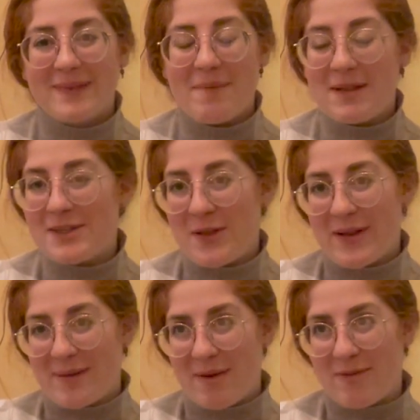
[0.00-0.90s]
Please don't
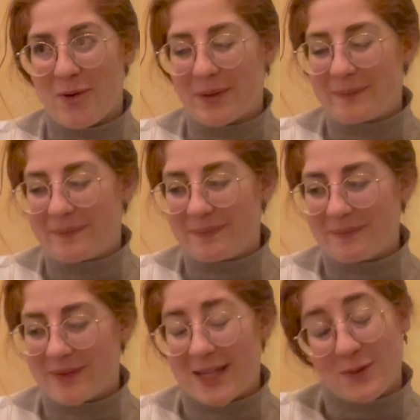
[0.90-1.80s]
look at my floor.
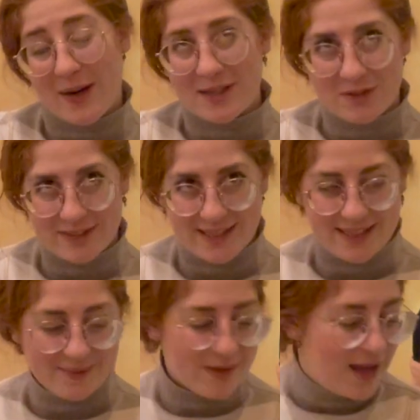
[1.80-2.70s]
It's quite
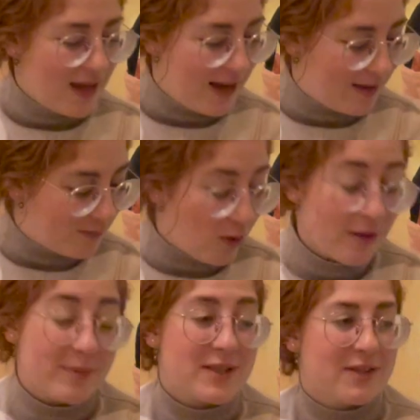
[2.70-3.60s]
entertaining. And all
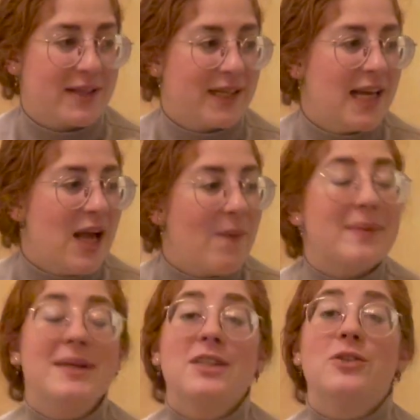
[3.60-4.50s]
the books are there. What
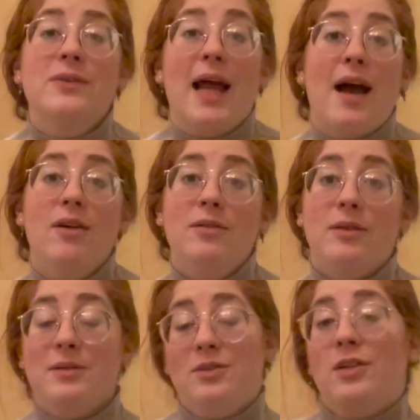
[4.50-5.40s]
I'm gonna do now,
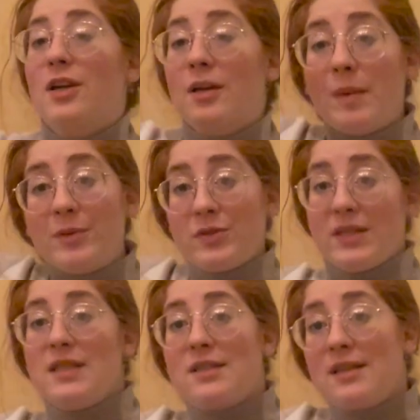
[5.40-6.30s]
and you're not gonna be able to see
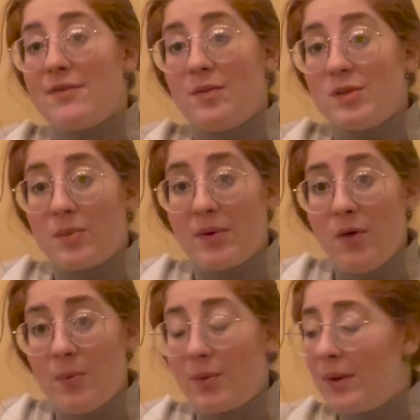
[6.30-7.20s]
this because I filmed this on my
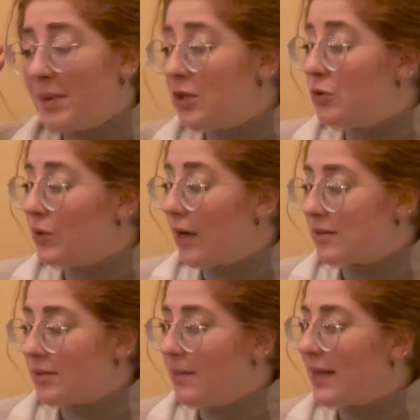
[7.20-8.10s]
phone, but what I'm gonna do now is
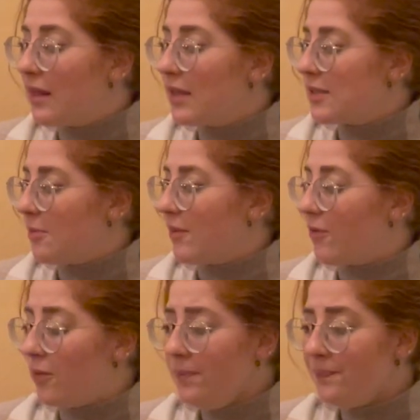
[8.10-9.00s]
I'm gonna make a list on my
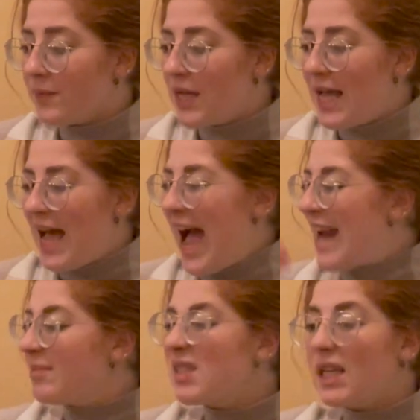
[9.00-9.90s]
phone. And
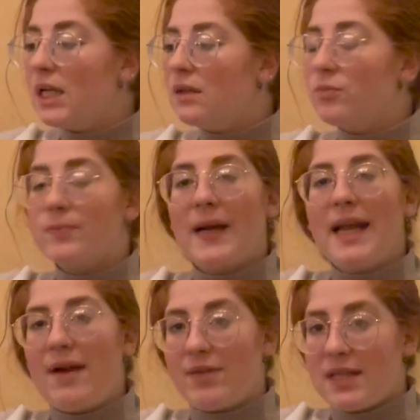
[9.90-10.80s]
I'm just gonna write
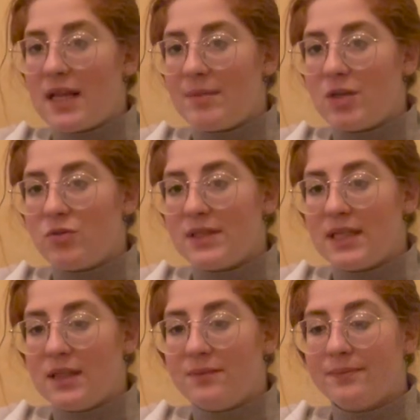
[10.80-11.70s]
everything that I'm interested in.